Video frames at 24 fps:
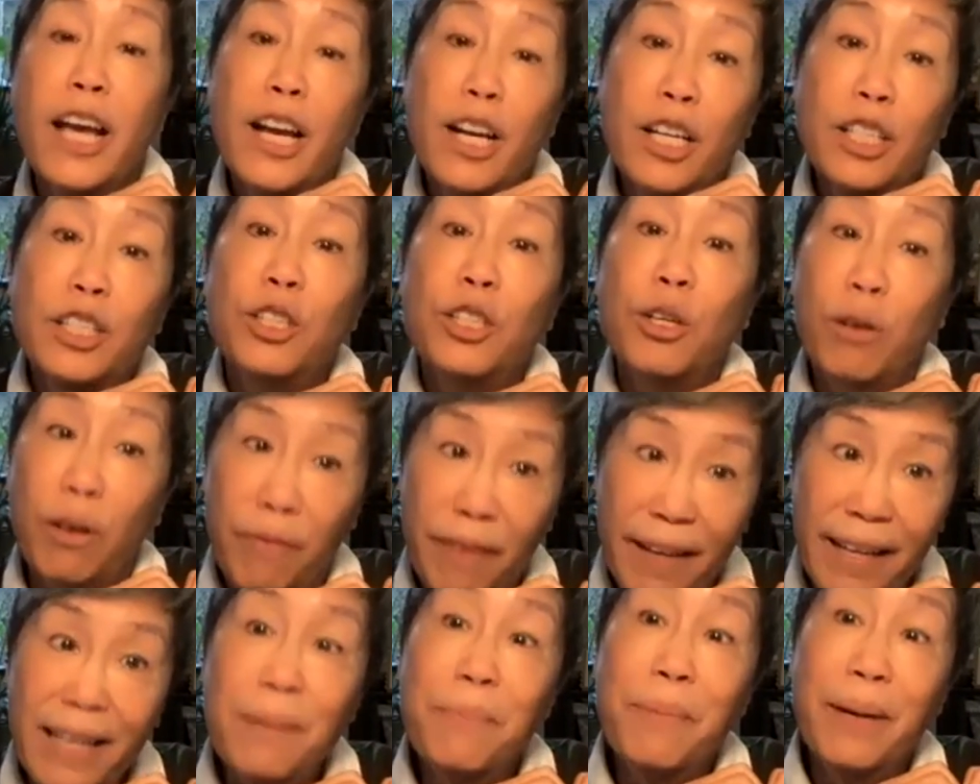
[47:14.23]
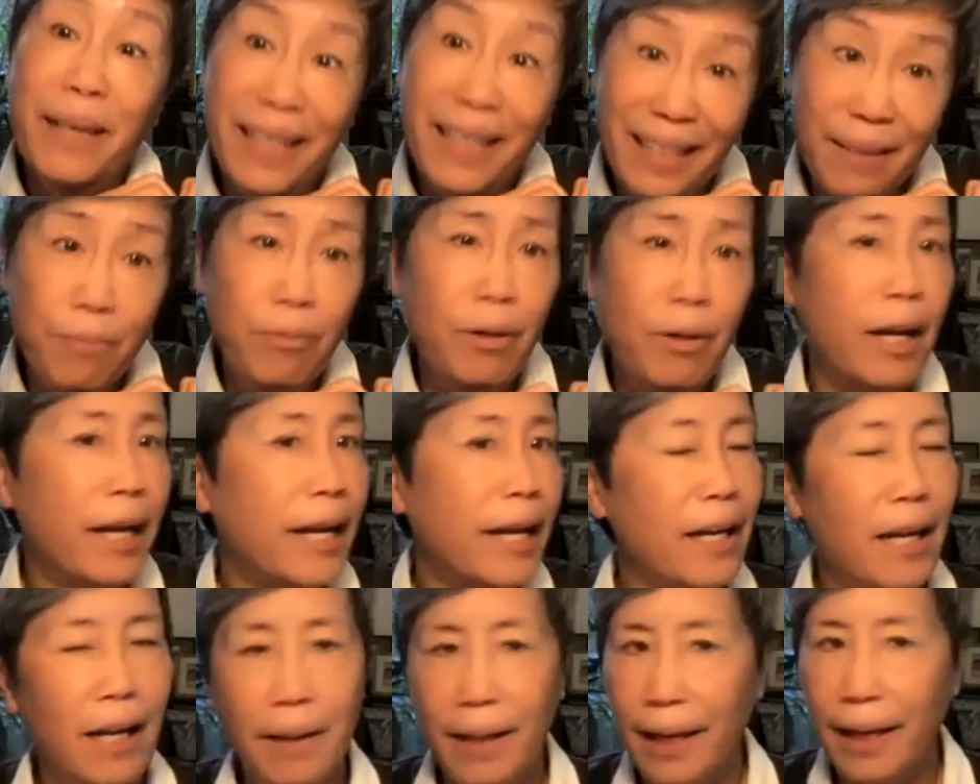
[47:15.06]
So if anybody, right,
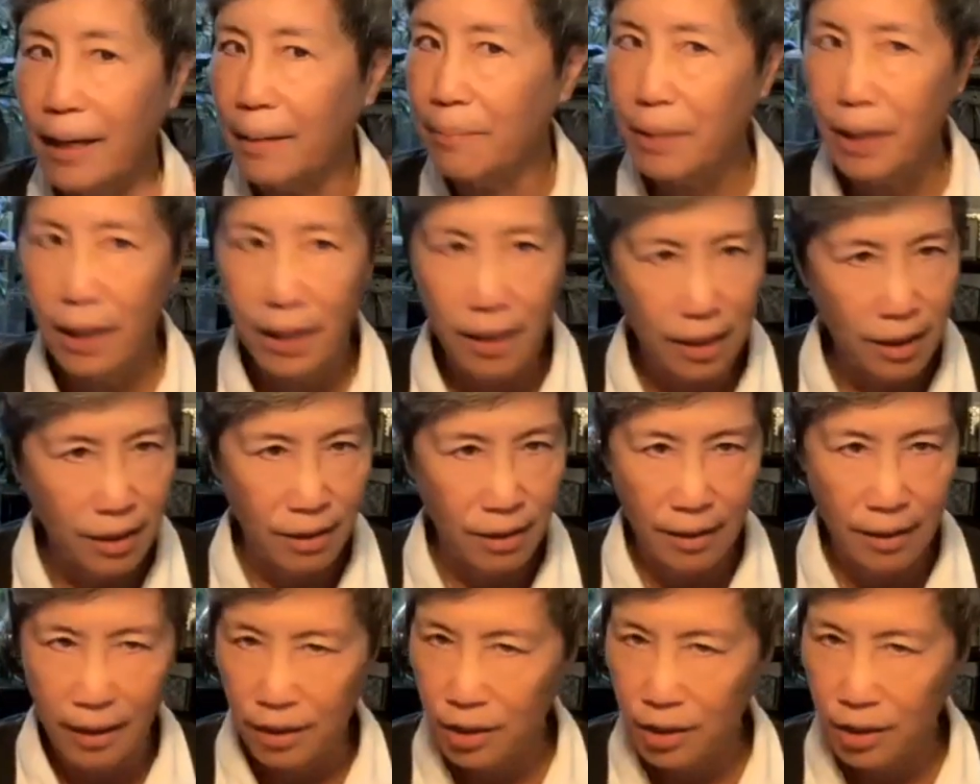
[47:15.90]
I'm not going to do that.